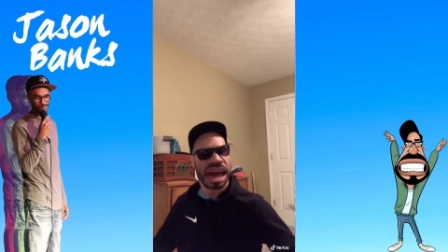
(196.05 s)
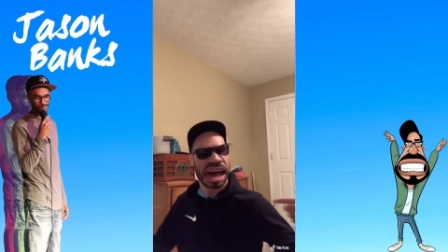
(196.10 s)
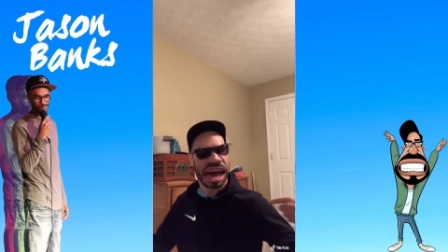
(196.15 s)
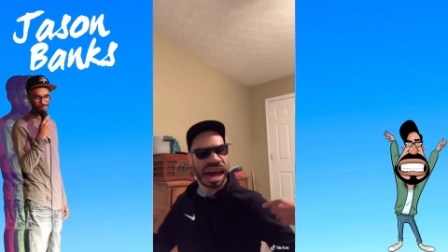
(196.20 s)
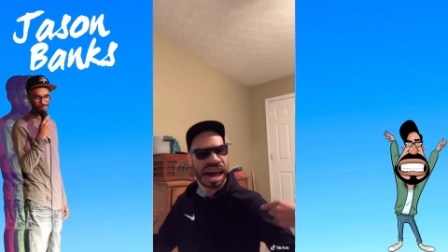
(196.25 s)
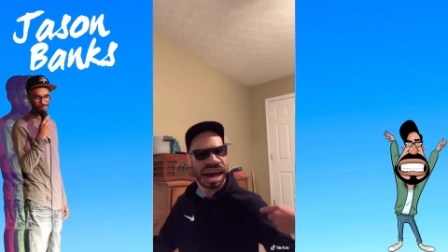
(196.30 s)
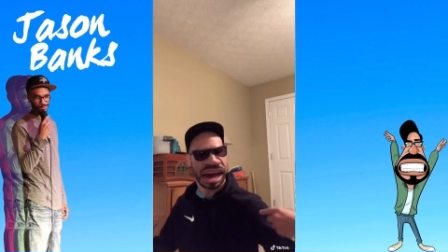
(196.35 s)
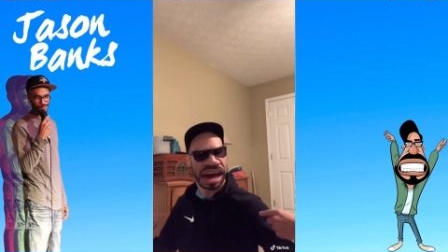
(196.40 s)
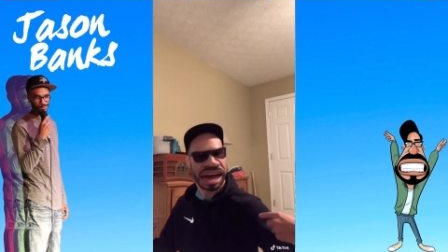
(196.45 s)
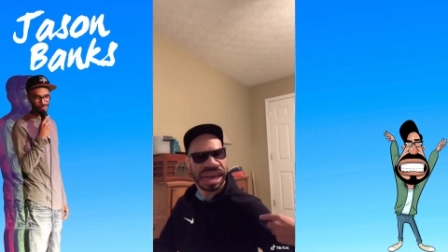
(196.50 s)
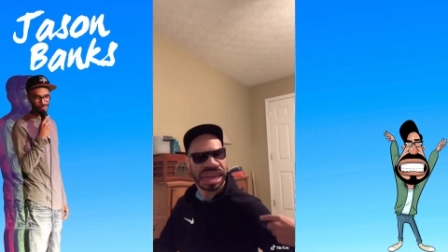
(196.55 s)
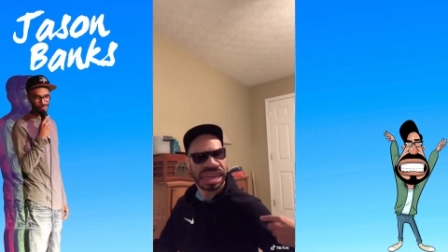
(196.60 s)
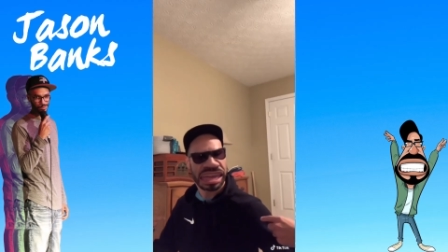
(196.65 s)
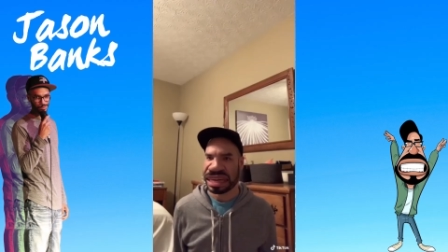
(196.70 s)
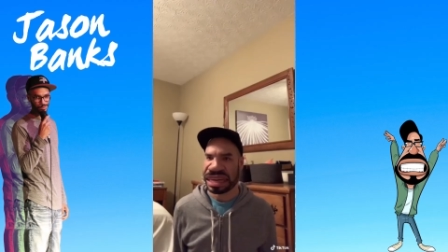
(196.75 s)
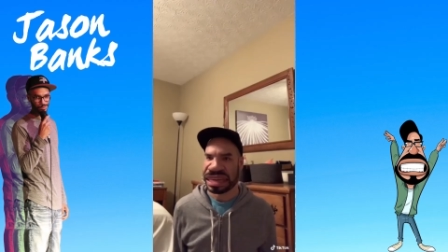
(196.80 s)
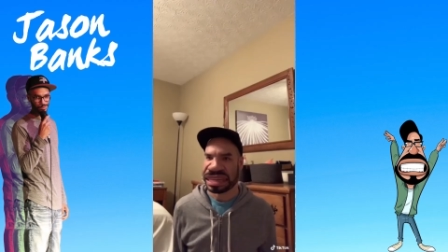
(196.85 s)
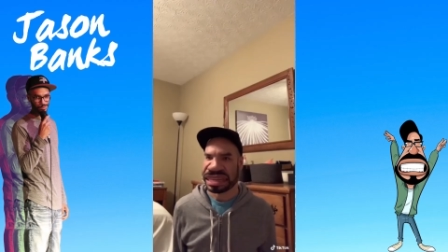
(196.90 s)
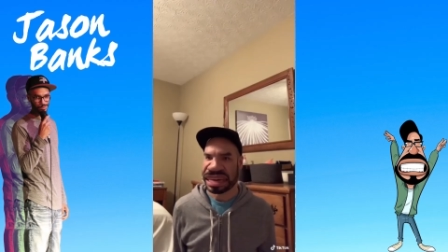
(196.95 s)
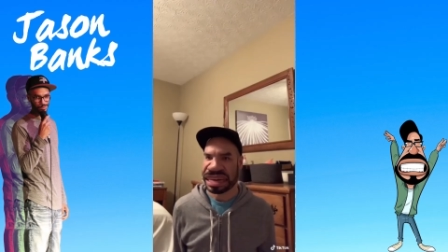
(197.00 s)
I
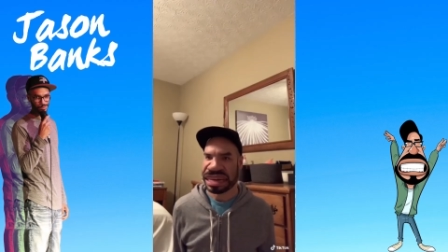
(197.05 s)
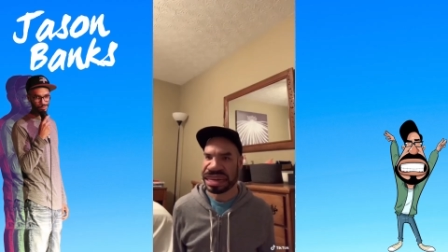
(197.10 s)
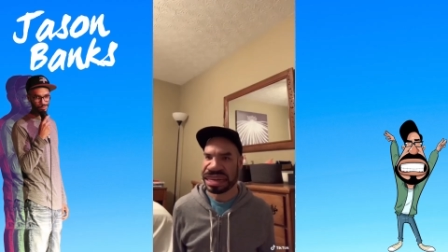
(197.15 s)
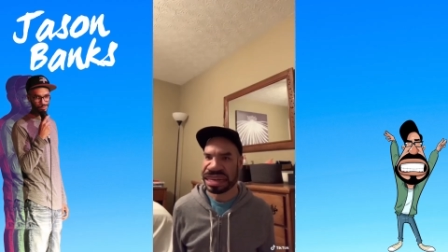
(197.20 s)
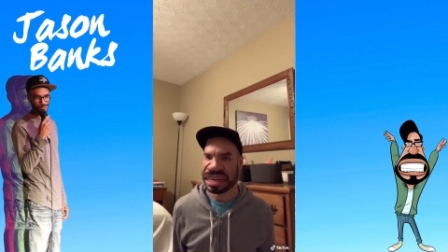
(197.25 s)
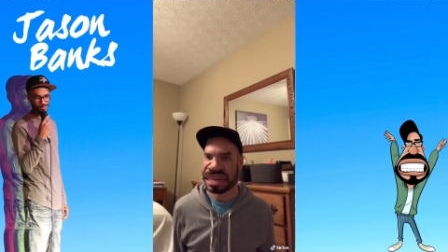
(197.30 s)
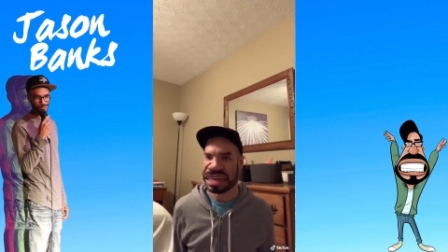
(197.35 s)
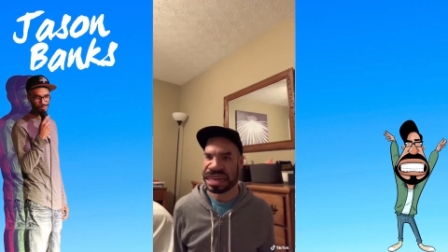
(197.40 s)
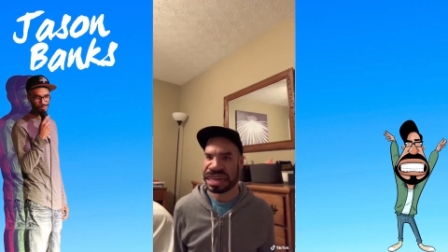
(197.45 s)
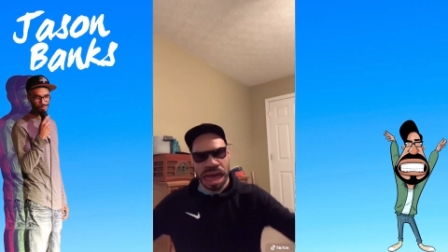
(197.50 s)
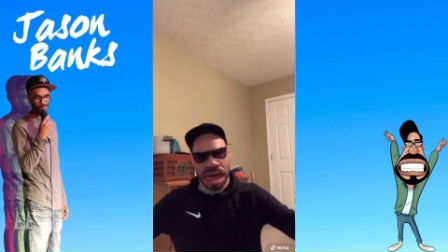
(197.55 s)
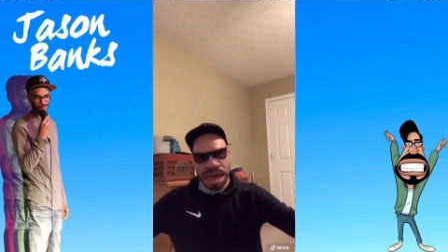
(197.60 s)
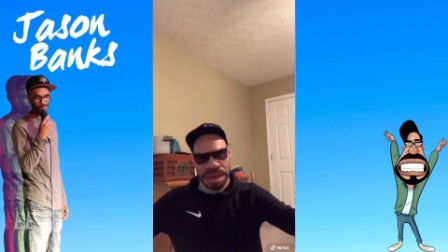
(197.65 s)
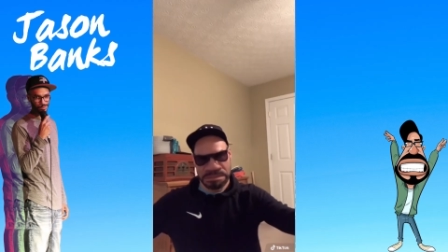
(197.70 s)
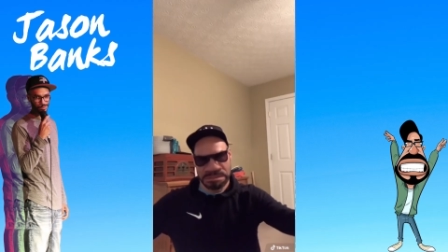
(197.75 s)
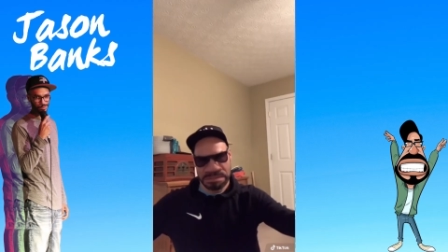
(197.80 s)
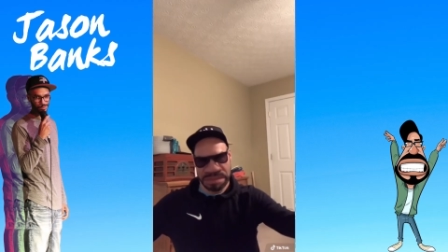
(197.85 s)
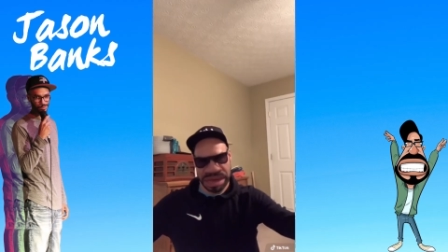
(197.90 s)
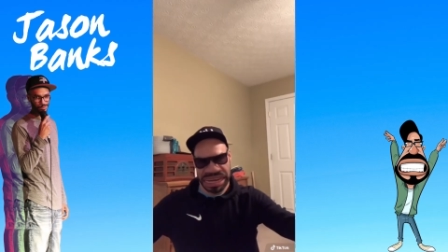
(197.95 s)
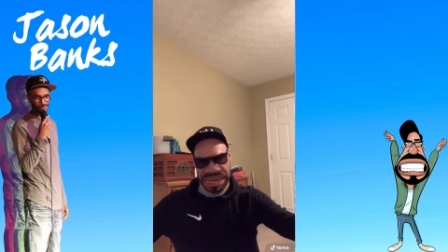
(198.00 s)
yeah, yeah
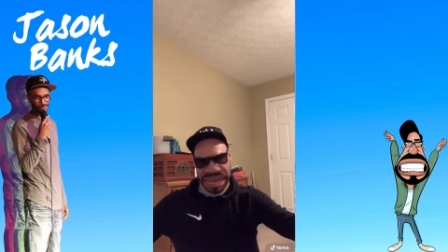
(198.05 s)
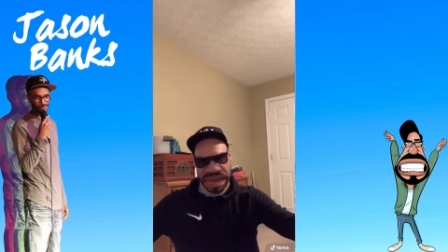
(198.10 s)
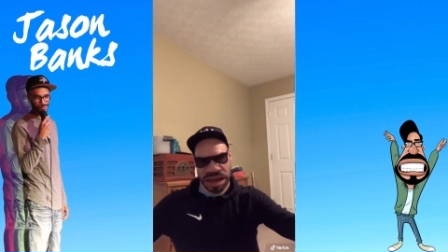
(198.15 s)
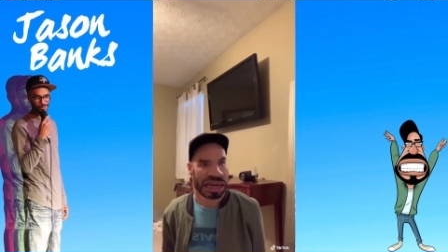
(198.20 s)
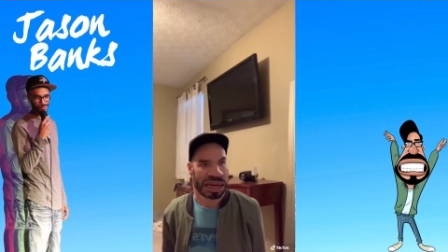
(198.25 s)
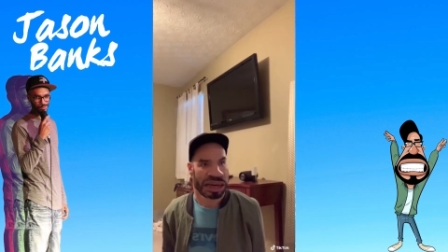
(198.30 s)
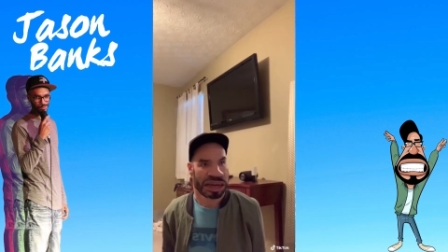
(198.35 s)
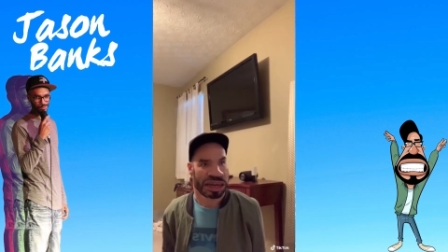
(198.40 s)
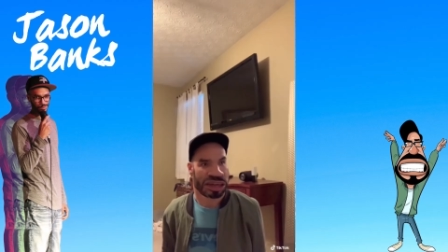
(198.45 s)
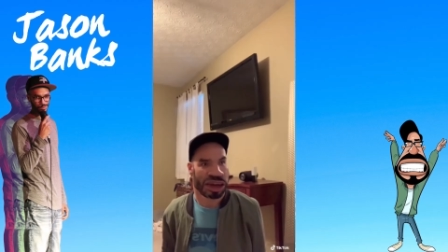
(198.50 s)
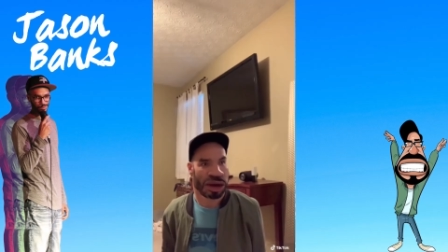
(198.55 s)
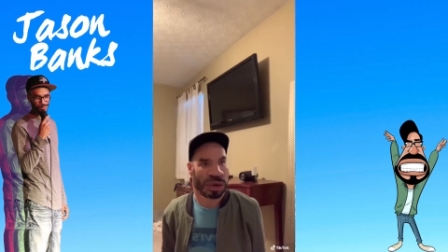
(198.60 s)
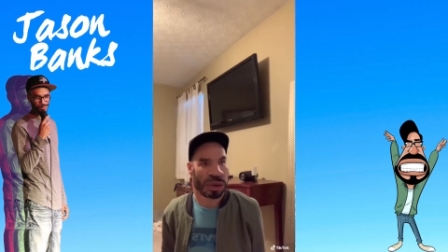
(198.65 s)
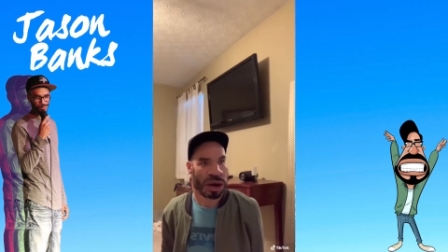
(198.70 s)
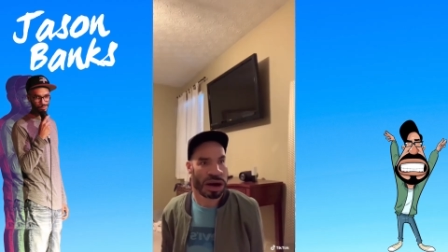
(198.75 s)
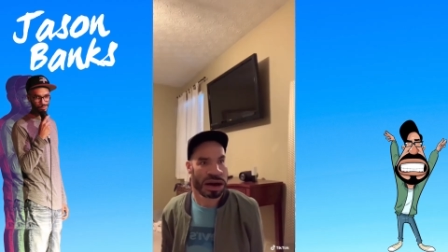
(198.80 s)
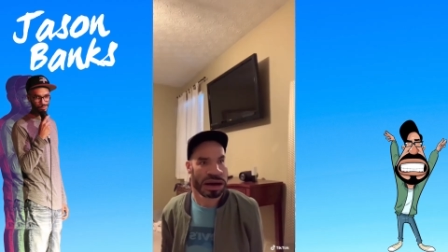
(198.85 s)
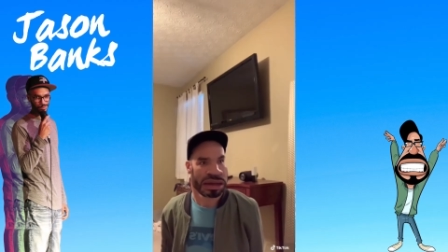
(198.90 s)
made out go, go on.